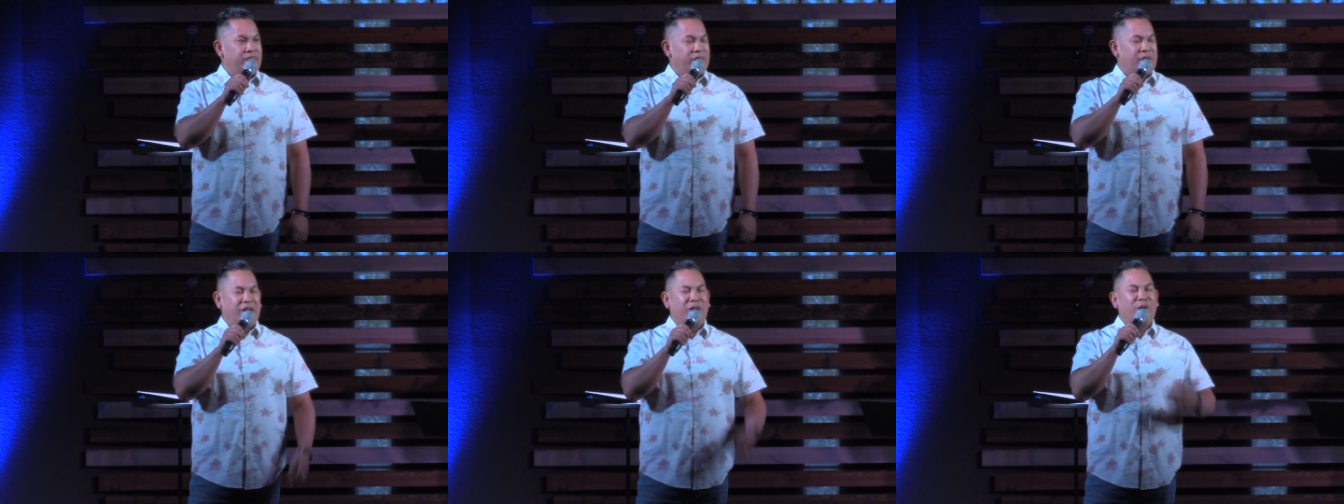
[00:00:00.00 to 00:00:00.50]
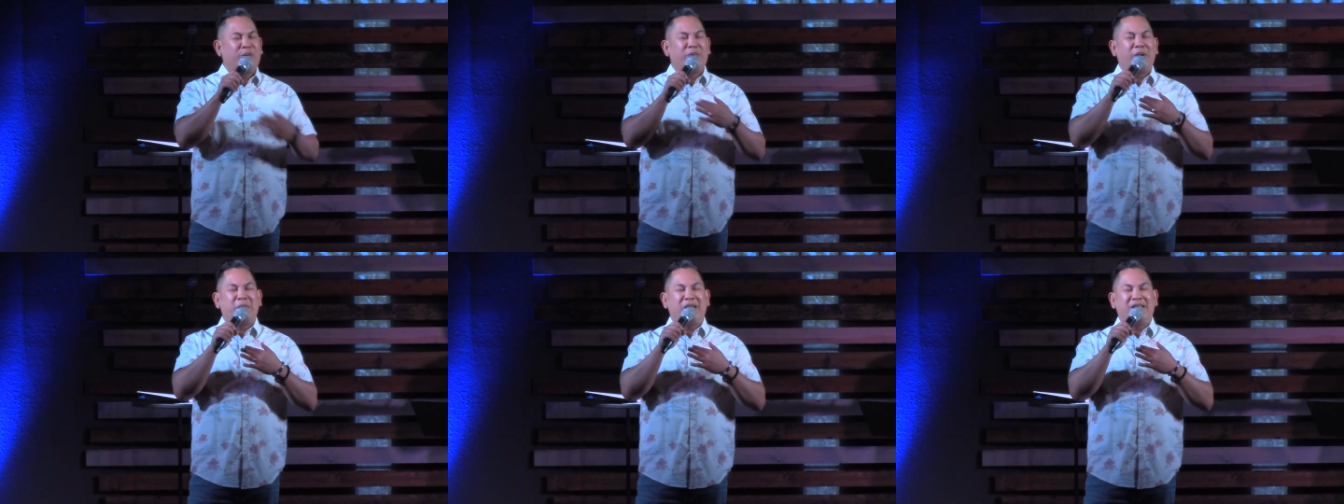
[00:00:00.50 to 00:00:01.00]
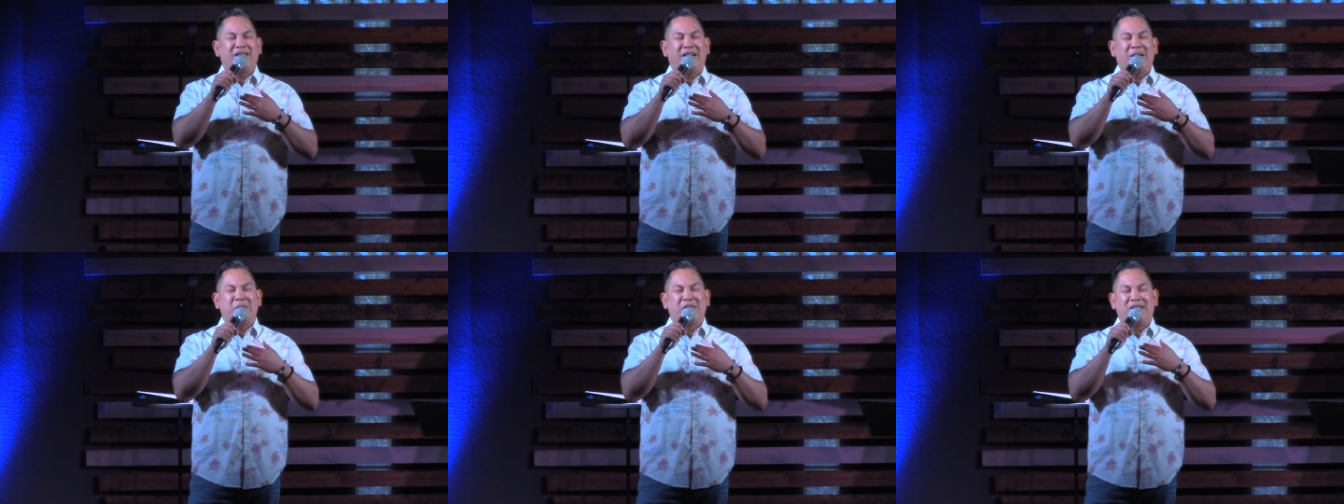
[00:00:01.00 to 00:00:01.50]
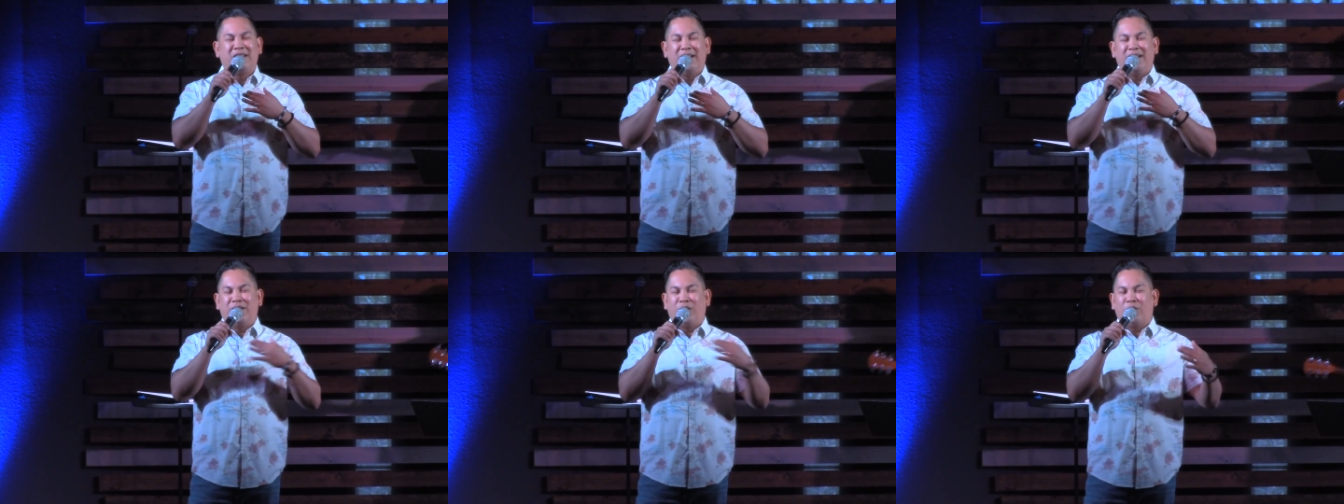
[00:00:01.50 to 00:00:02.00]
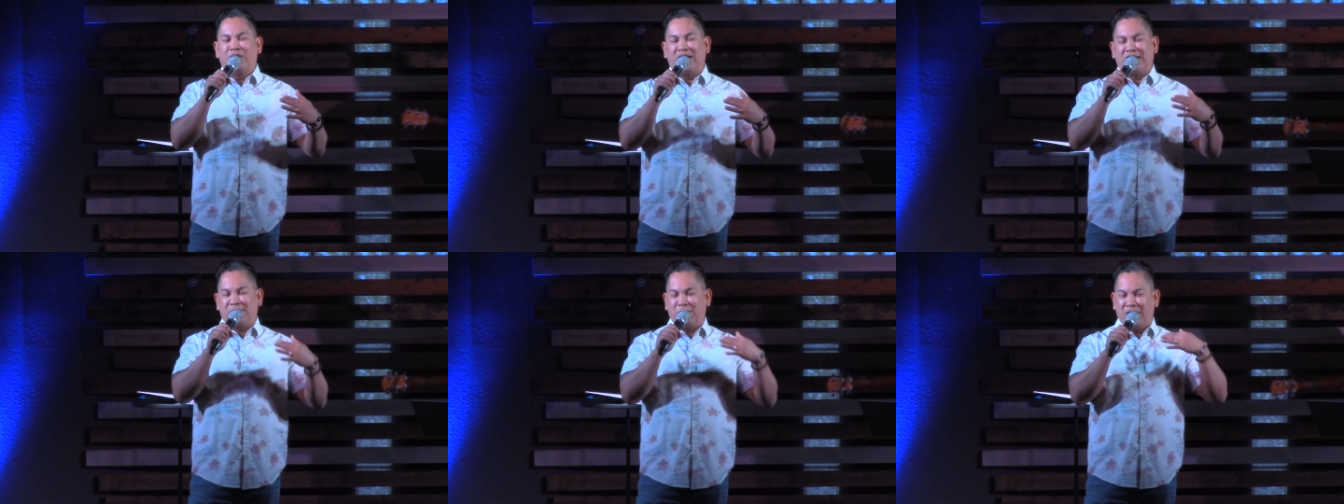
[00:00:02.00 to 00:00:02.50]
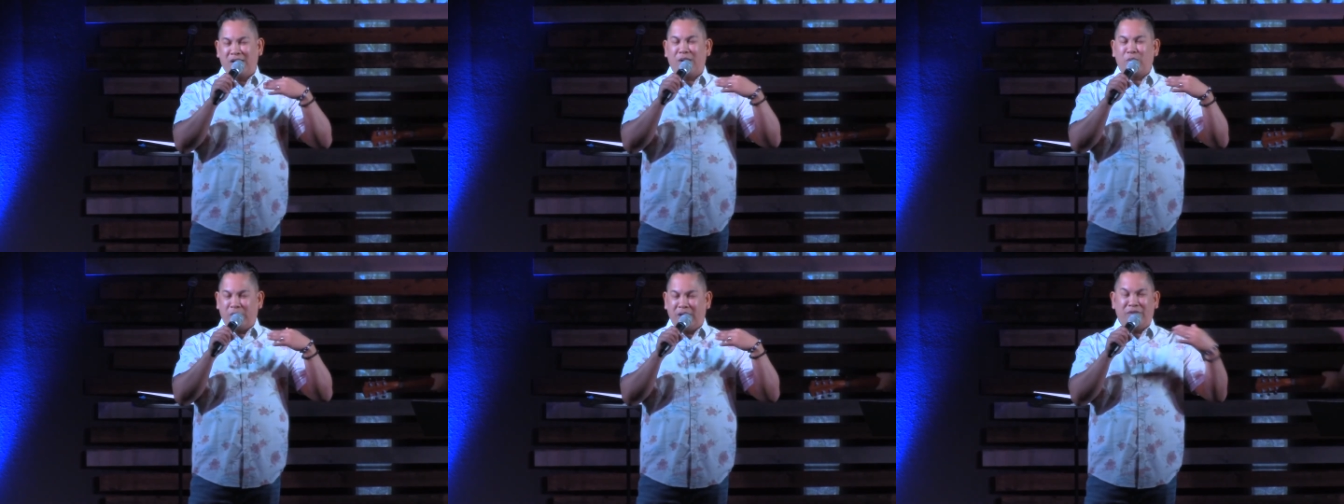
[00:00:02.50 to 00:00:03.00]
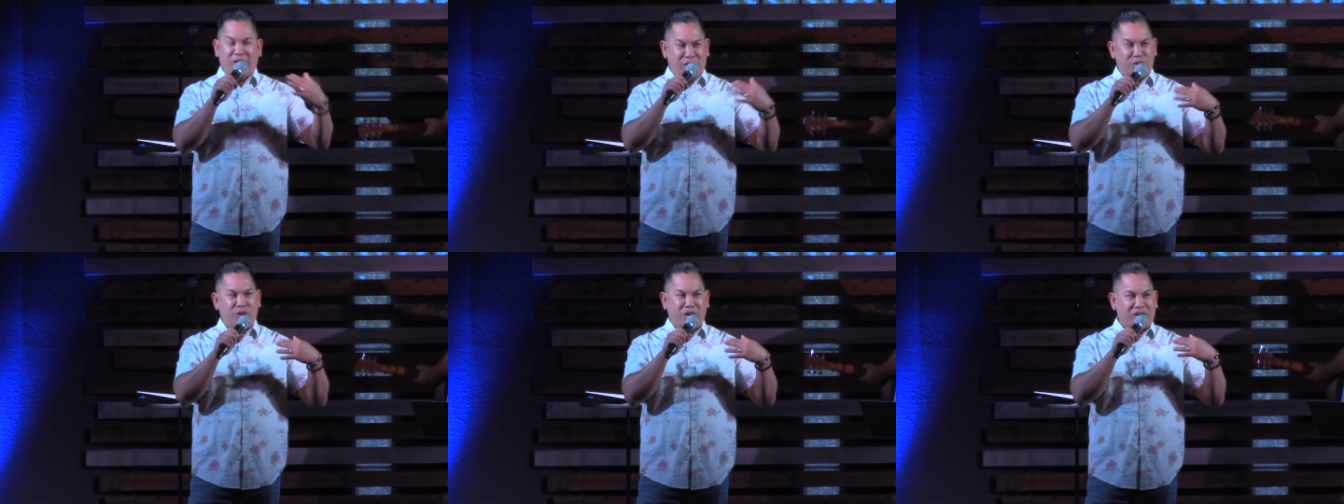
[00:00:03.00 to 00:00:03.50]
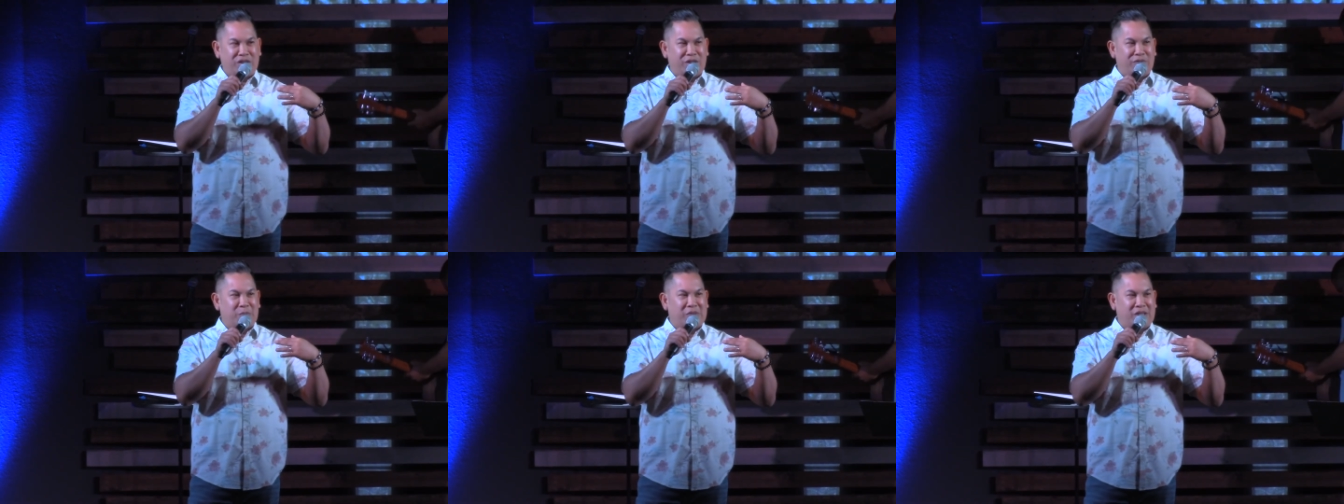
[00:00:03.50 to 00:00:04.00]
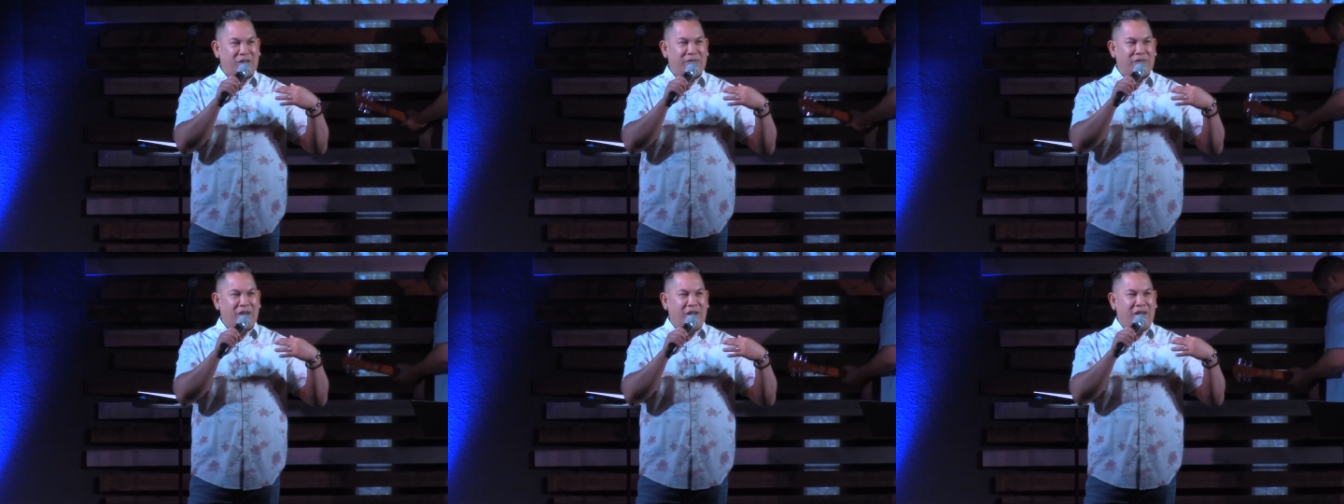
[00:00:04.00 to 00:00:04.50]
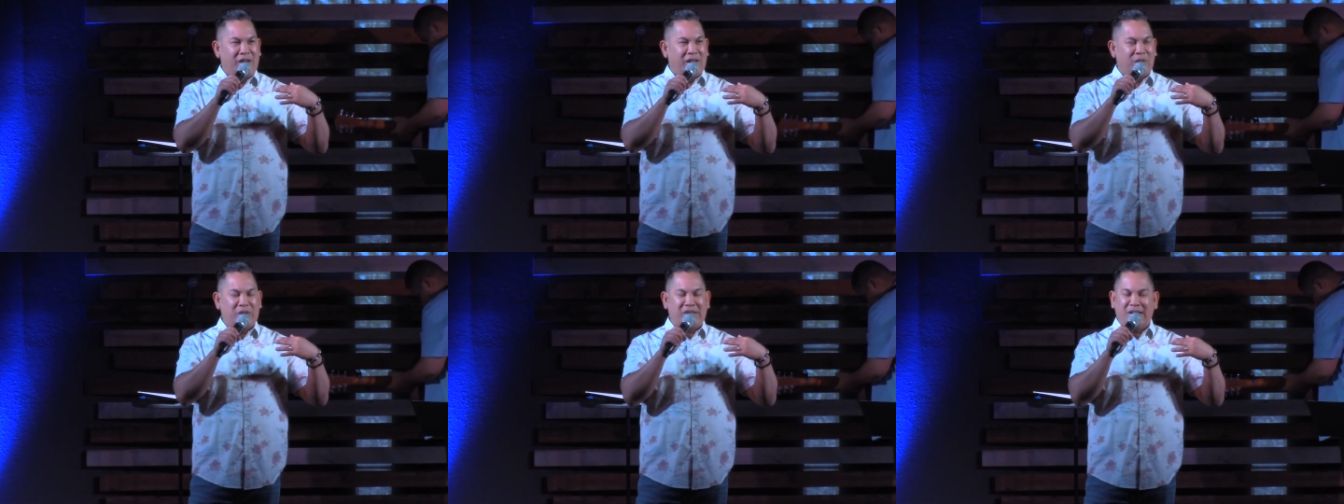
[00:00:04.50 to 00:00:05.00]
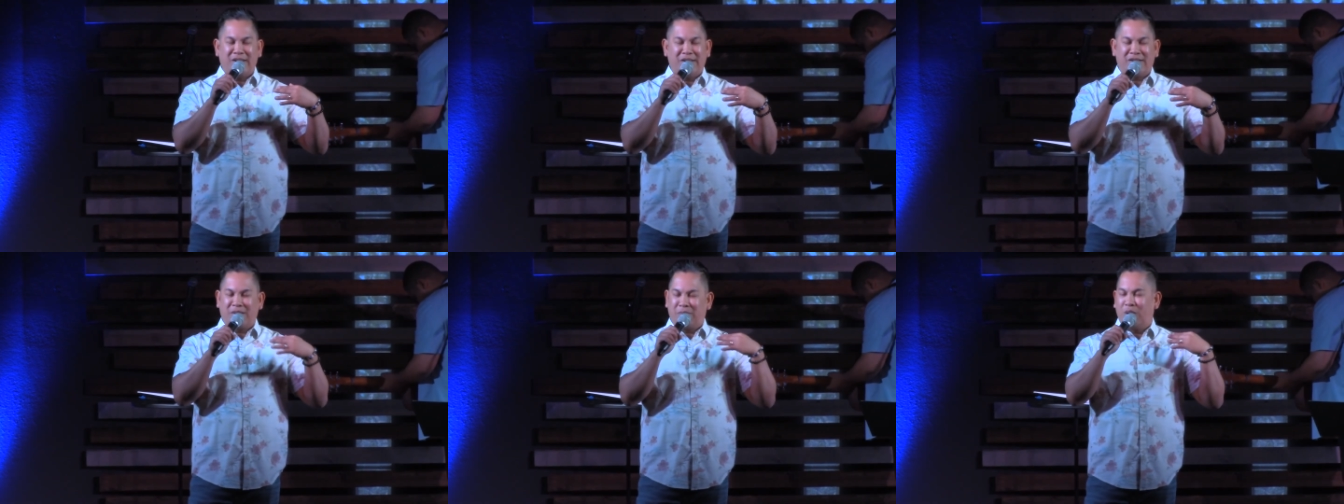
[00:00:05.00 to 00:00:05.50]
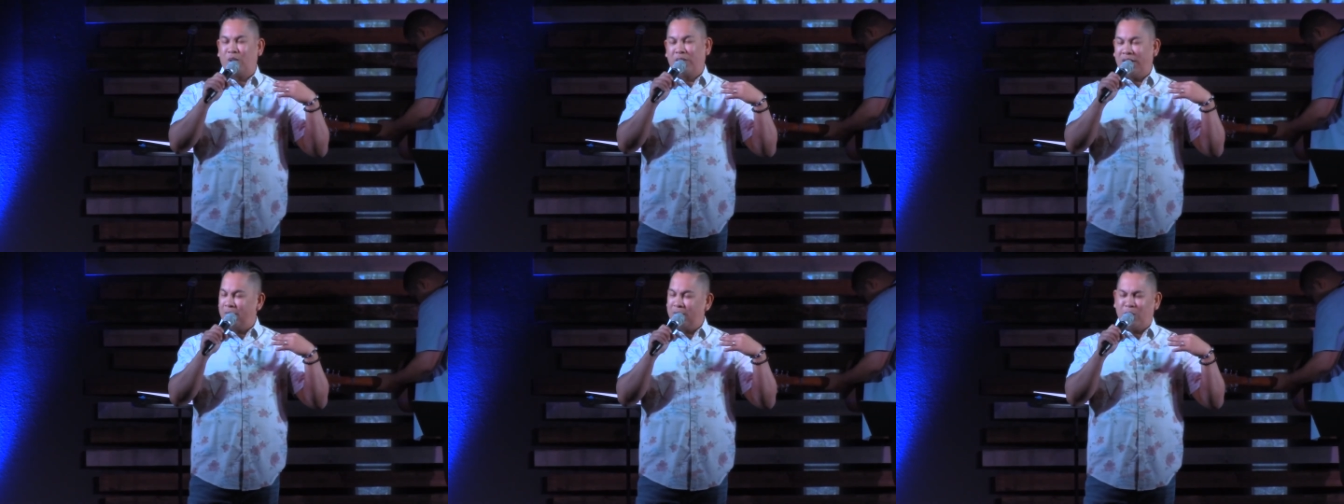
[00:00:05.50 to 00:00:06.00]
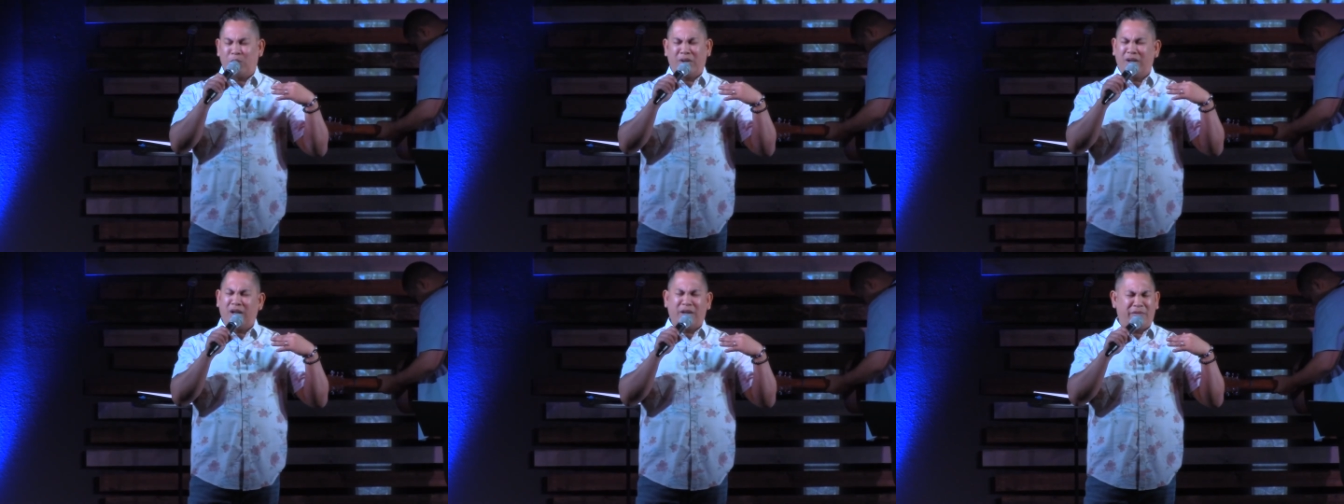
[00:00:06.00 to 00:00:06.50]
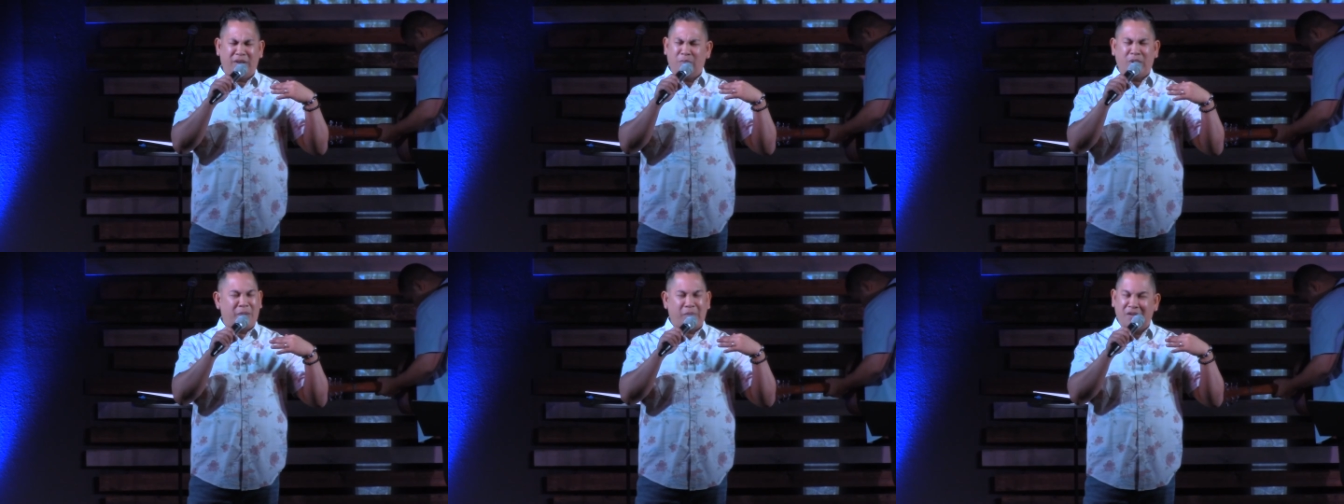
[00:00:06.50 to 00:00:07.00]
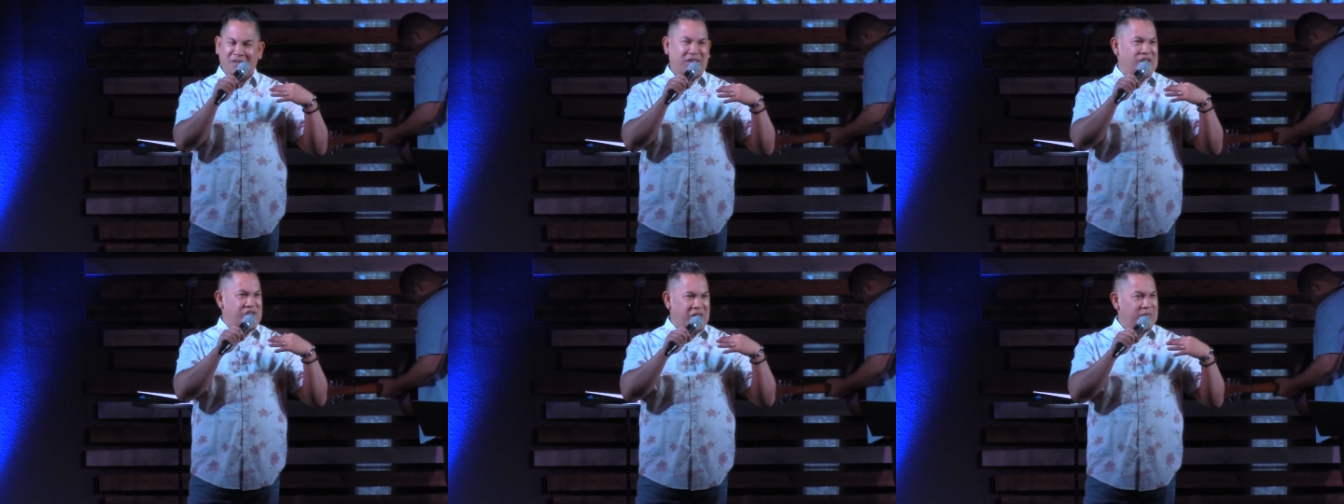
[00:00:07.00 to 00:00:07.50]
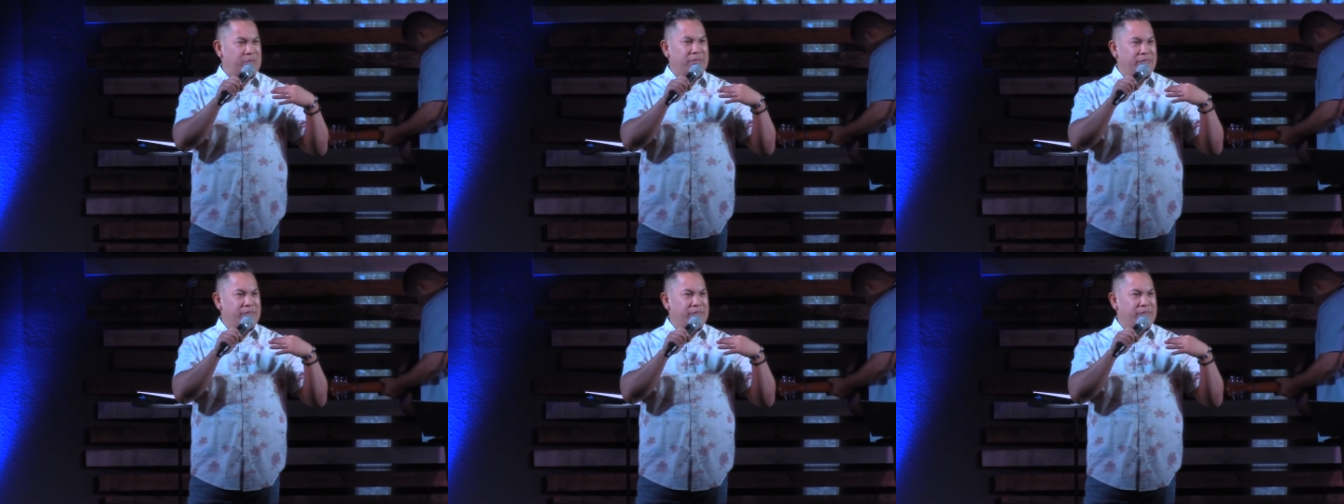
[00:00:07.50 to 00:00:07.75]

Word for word: Now, you know how many times in the Old Testament God will give an introduction of himself? He would say things like, Behold, I am the Lord God of Abraham, Isaac, and Jacob.